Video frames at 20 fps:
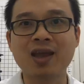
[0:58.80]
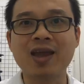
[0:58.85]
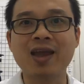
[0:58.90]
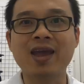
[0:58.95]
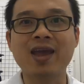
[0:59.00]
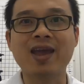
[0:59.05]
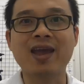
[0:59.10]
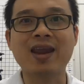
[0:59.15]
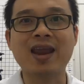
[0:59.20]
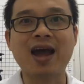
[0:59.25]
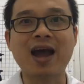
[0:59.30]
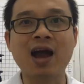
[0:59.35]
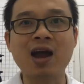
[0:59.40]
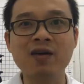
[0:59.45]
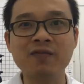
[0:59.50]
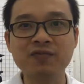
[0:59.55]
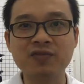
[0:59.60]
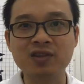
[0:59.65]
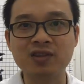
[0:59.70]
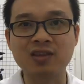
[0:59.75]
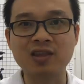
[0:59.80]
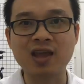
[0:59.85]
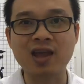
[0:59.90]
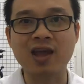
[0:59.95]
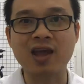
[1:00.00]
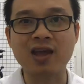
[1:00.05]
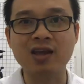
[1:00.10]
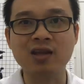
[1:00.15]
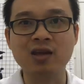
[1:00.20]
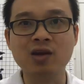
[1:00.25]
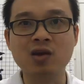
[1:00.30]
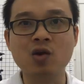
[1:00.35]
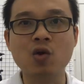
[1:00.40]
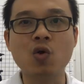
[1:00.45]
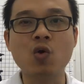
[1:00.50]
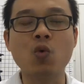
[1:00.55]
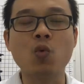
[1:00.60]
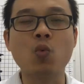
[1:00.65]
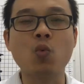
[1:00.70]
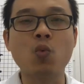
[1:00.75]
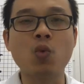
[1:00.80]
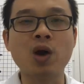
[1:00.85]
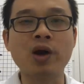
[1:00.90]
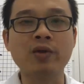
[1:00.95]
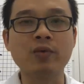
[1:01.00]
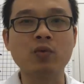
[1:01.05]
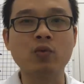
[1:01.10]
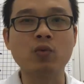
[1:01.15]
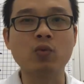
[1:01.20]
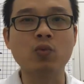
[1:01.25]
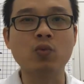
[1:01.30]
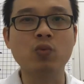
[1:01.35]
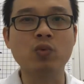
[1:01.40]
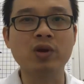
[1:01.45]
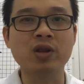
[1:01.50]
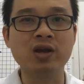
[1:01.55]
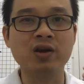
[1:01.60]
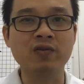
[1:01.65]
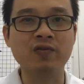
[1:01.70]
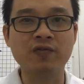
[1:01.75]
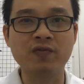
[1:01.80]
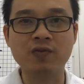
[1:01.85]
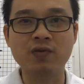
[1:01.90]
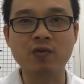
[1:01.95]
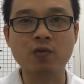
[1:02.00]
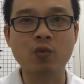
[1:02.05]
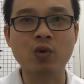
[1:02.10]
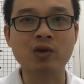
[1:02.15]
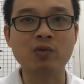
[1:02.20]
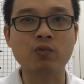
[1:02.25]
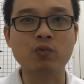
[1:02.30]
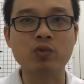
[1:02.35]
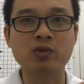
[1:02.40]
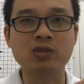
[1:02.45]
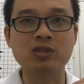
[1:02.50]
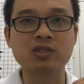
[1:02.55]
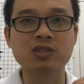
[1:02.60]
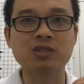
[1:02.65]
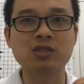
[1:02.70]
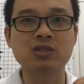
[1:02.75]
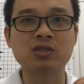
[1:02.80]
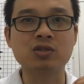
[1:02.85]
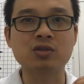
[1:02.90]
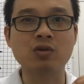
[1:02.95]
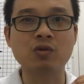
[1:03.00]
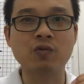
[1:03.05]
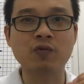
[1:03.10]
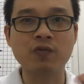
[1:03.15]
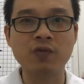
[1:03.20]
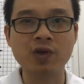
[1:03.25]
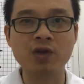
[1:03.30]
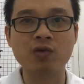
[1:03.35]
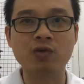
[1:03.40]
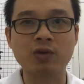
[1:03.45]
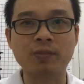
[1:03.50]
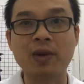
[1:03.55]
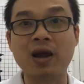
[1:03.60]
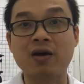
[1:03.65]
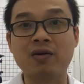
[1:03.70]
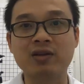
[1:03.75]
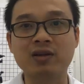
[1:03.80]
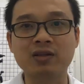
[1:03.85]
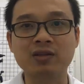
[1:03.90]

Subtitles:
And after that, what would she feel about it?